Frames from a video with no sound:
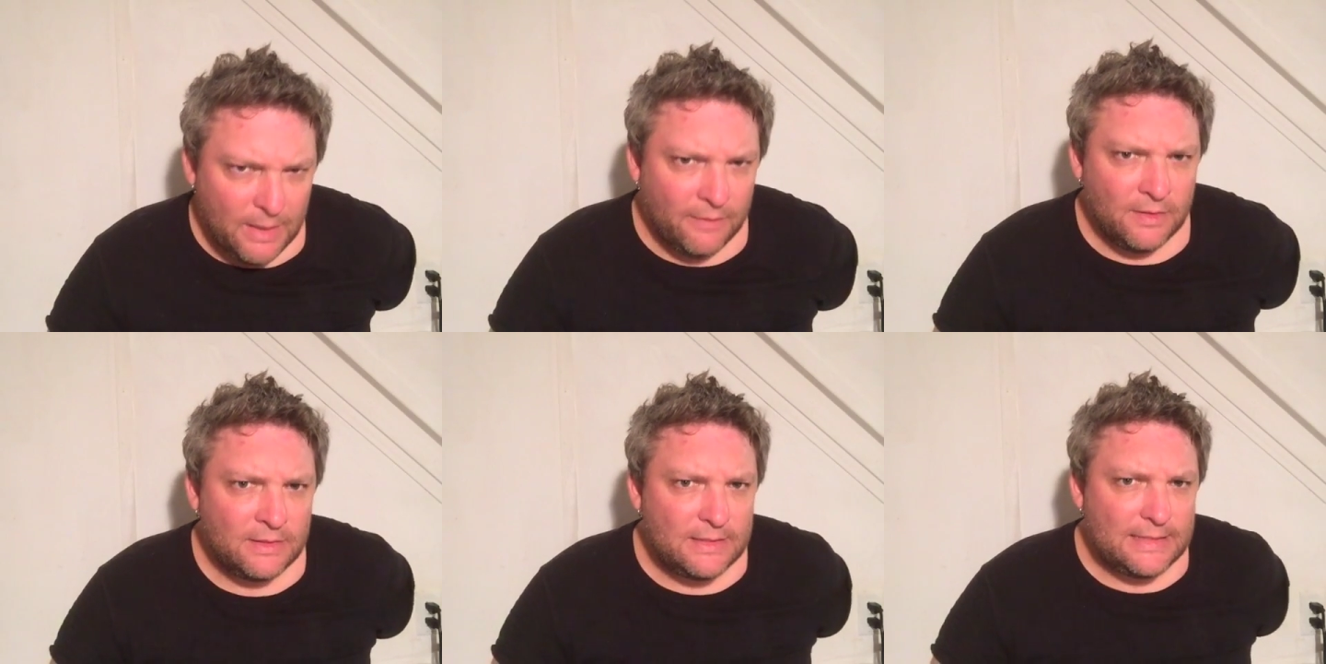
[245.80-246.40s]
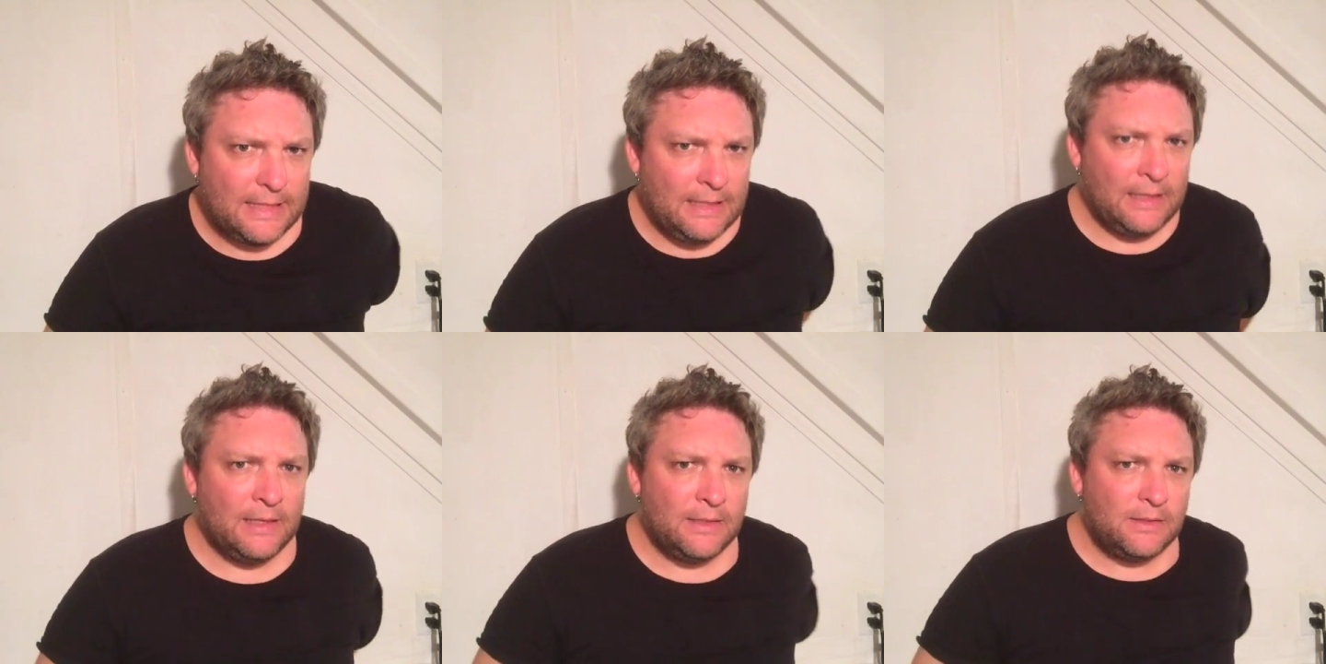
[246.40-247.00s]
of this
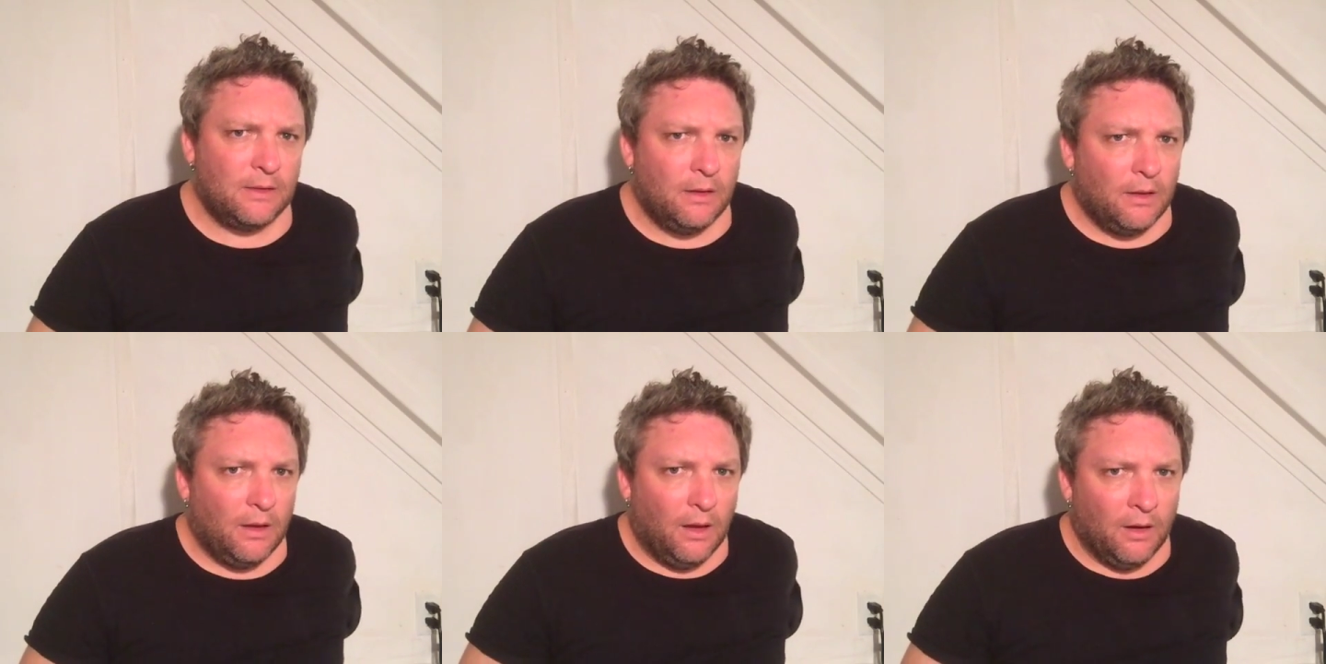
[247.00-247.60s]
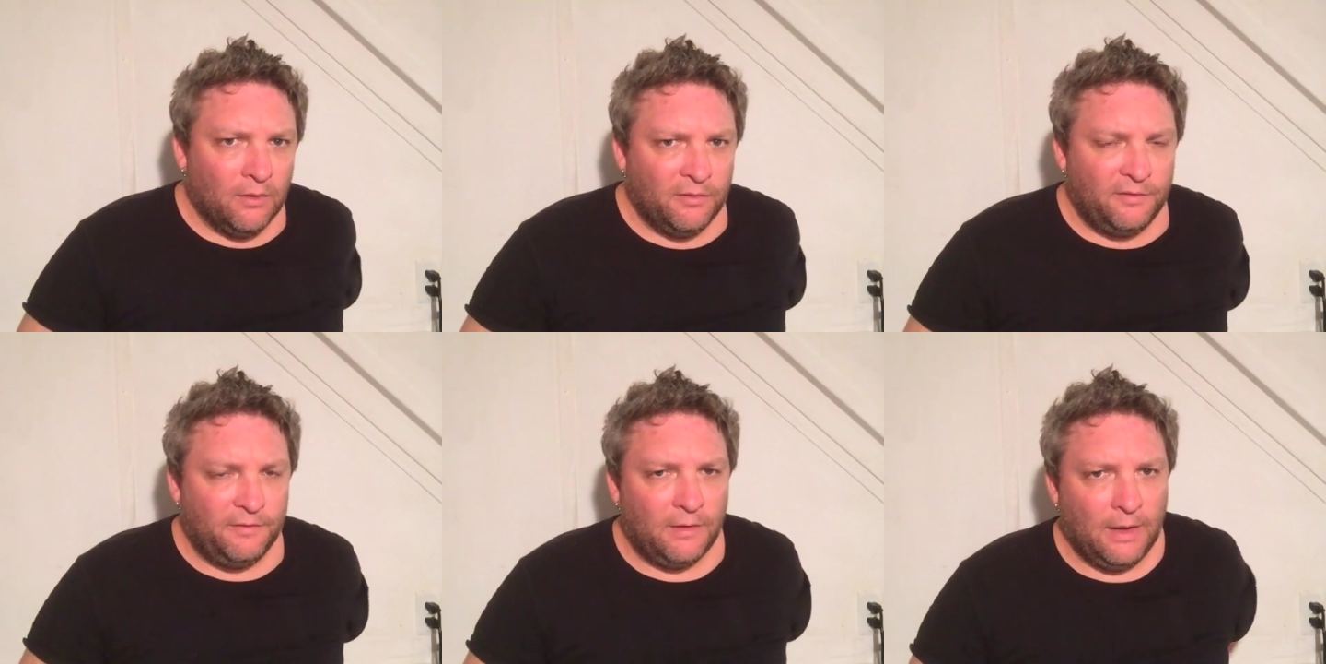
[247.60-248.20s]
seediness
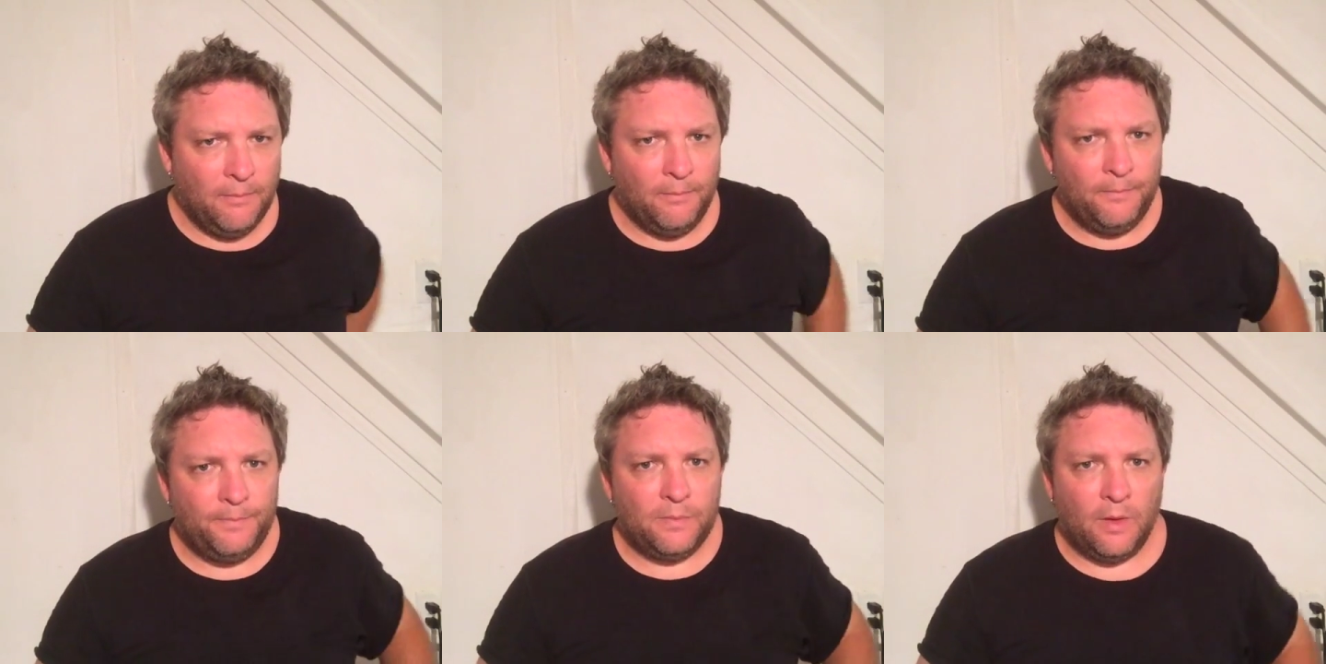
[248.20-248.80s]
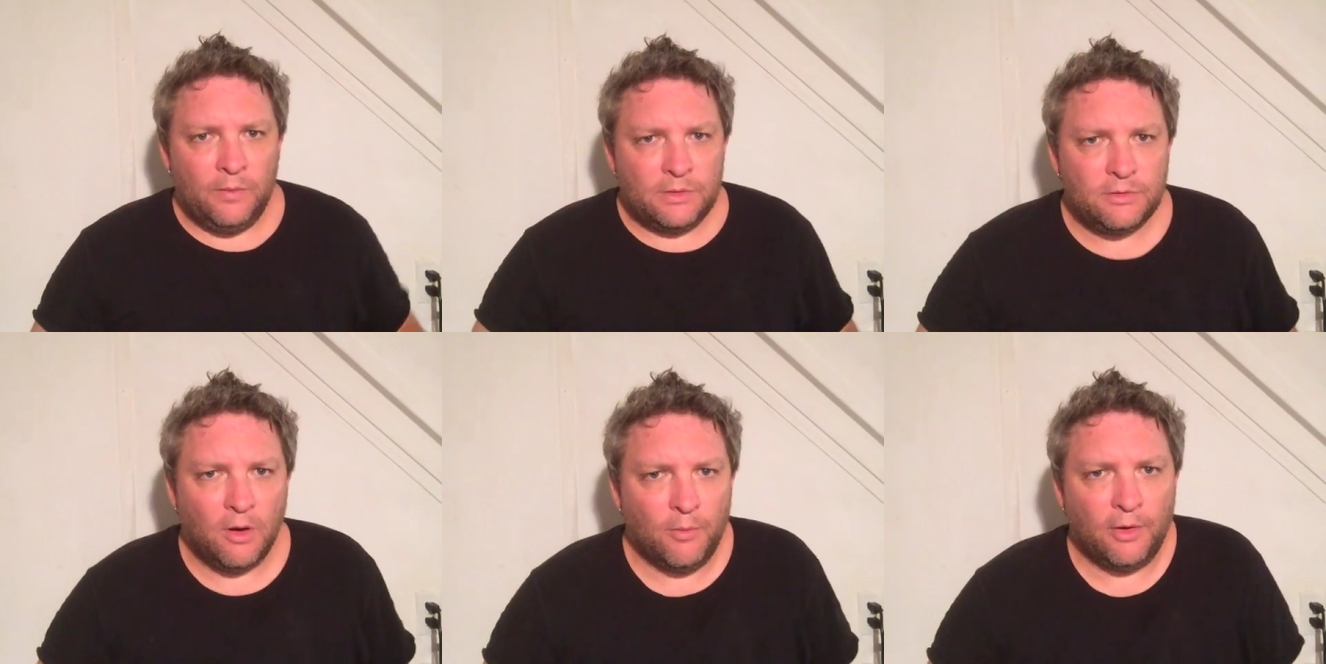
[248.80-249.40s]
of the
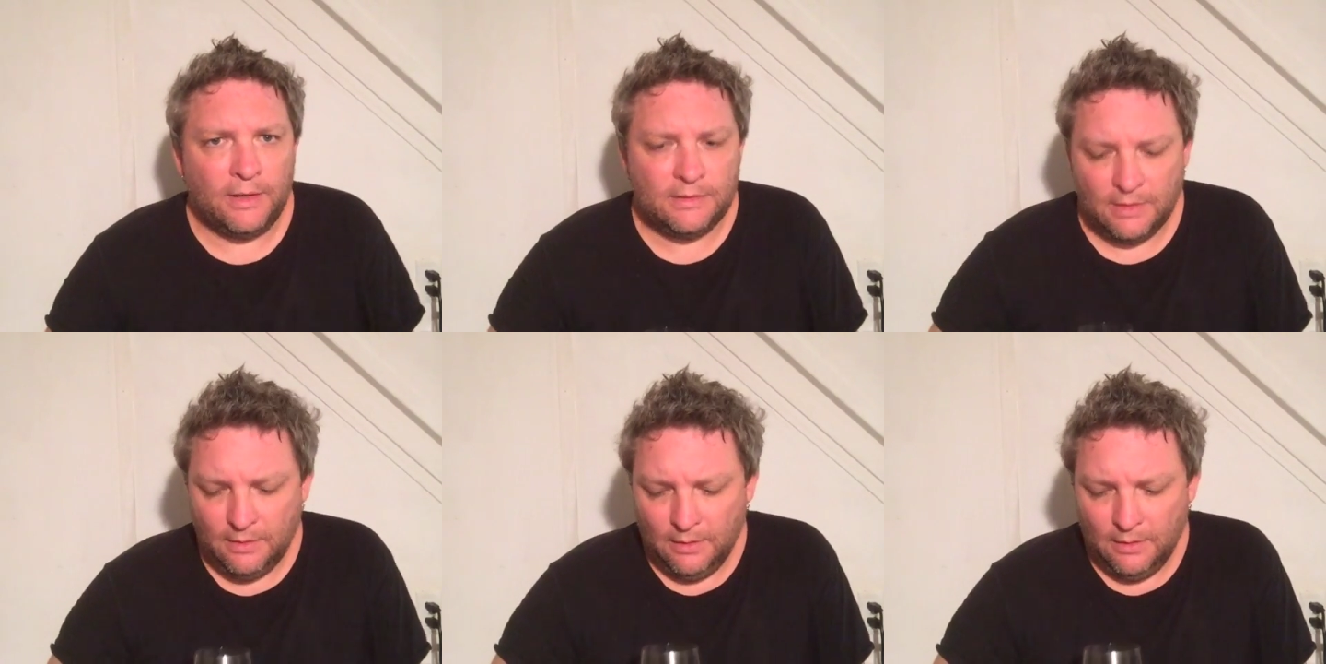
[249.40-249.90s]
strawberries,